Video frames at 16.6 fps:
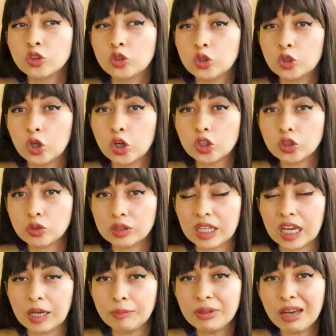to go to
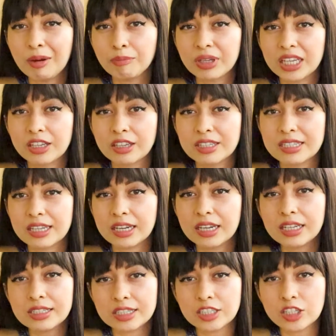them because
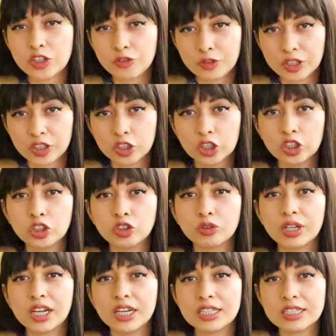it is a different
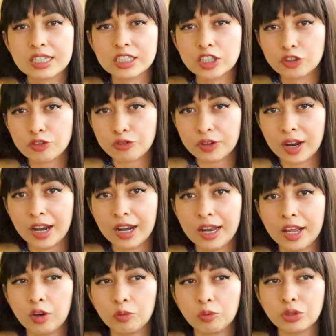country, it is a different
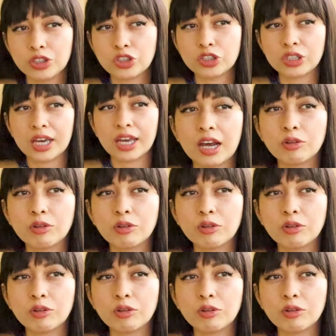language,